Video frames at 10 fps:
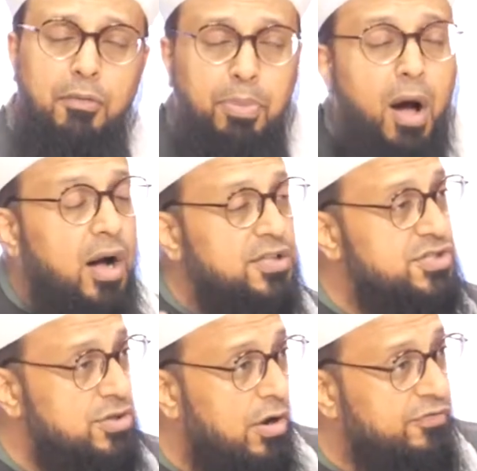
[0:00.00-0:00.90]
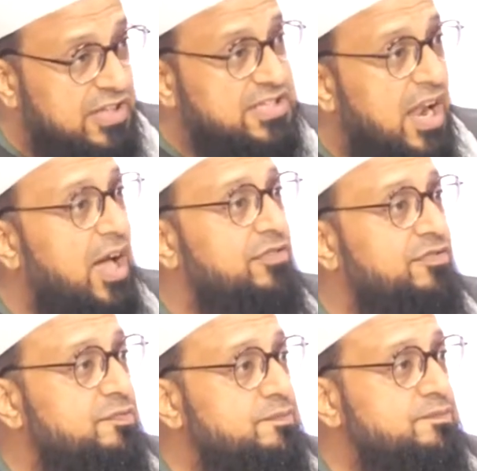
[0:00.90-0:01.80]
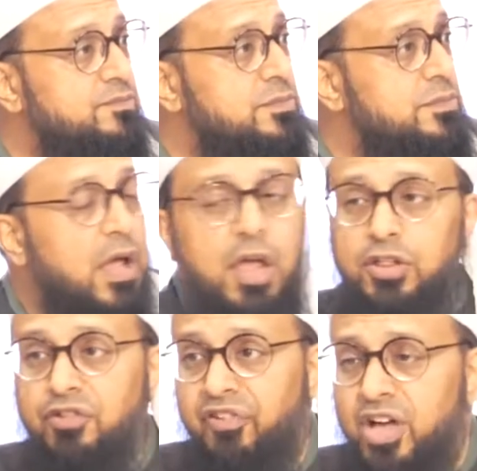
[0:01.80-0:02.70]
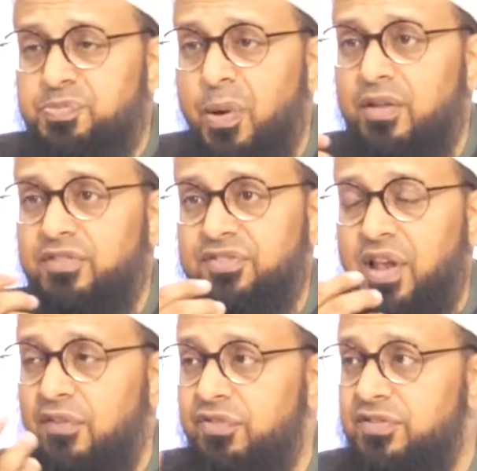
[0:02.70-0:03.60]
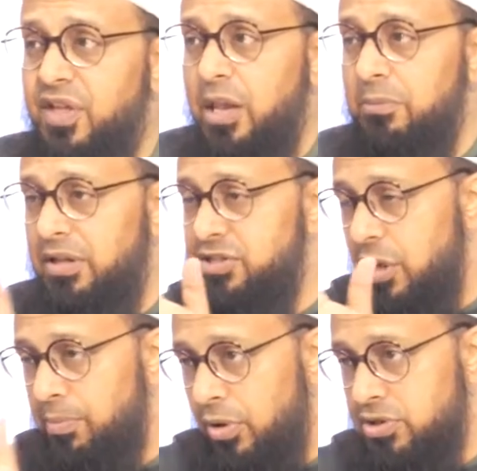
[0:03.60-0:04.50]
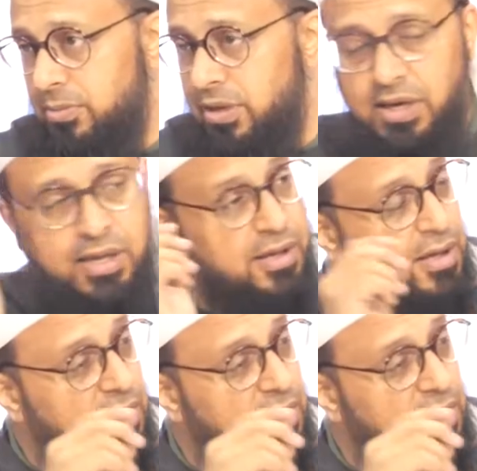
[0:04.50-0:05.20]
parts of this life. The first part of this life is 9 months approximately,